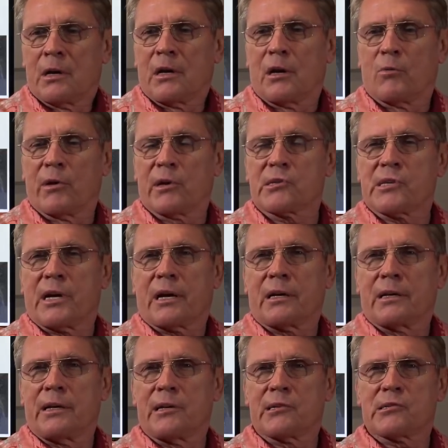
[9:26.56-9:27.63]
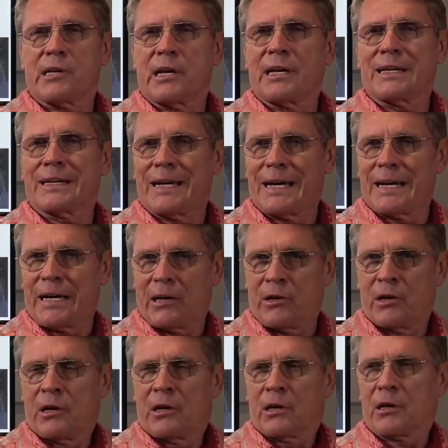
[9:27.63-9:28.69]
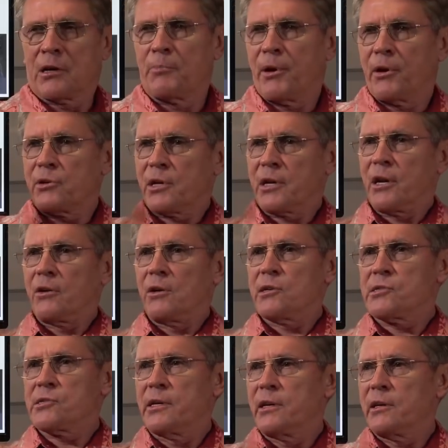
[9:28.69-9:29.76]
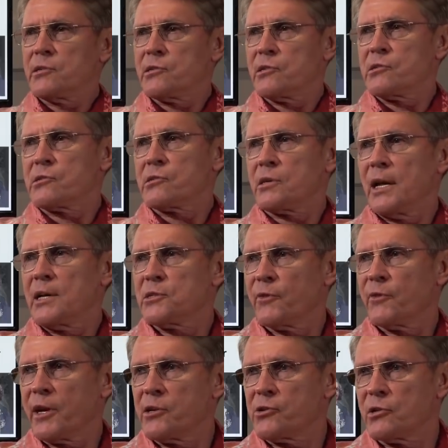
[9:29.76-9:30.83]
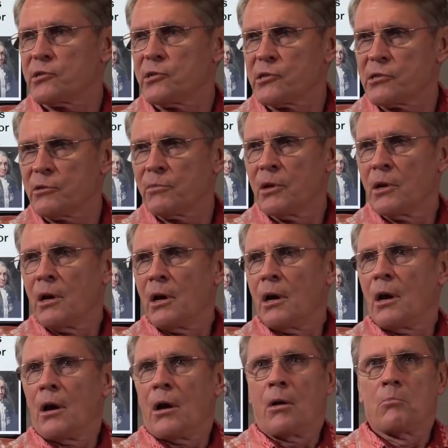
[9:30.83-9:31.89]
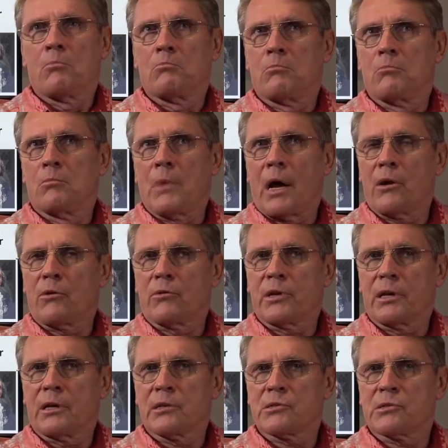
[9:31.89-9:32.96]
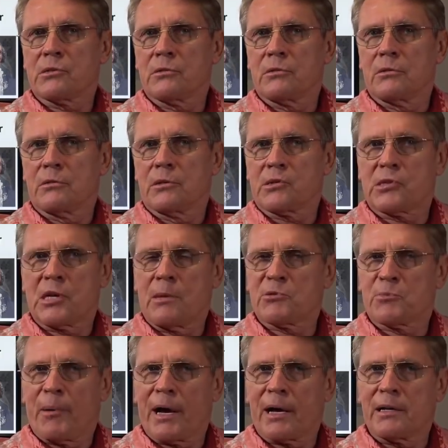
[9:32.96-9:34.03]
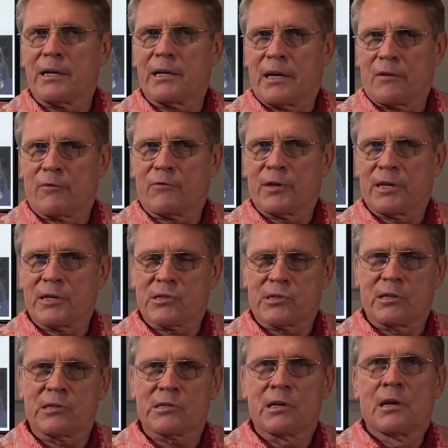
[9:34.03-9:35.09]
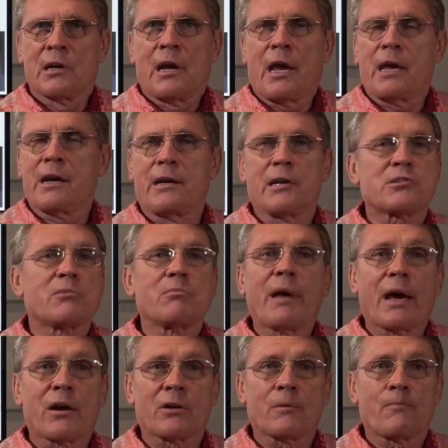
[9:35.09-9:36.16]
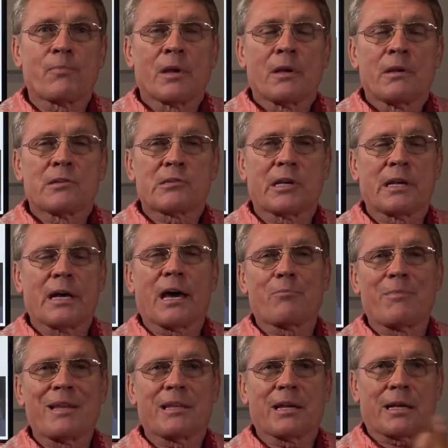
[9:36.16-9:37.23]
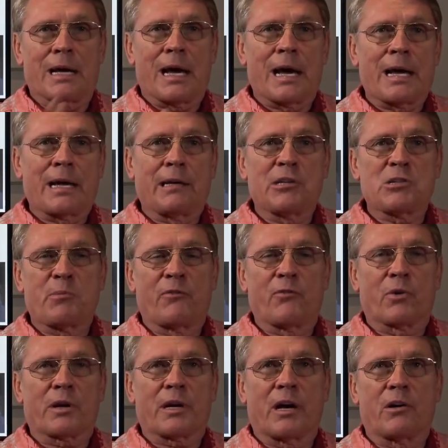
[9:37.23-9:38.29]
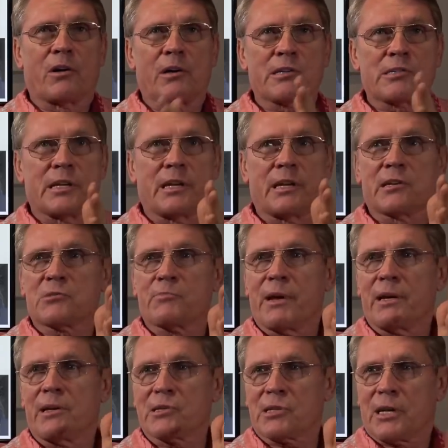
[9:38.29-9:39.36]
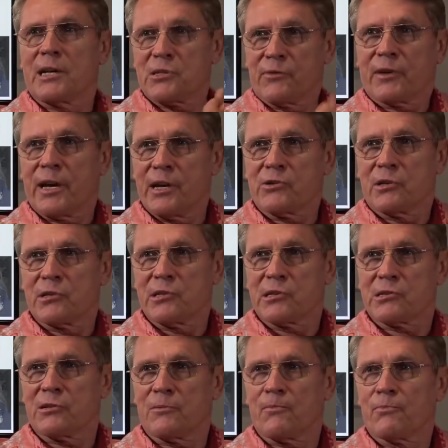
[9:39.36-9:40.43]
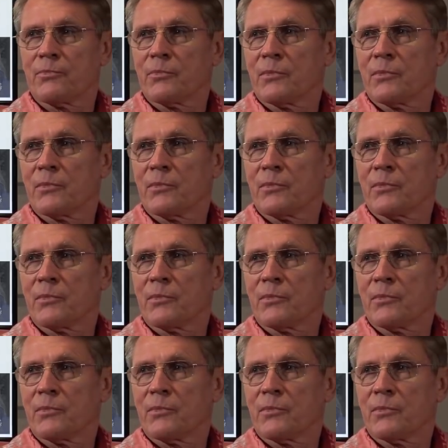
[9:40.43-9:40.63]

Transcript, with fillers: Now, where exactly is a kind compared to Carolus Linnaeus' classification system? I don't think it's the same spot in every instance, and it doesn't matter. See, God made the kinds before Carolus Linnaeus made his classification system.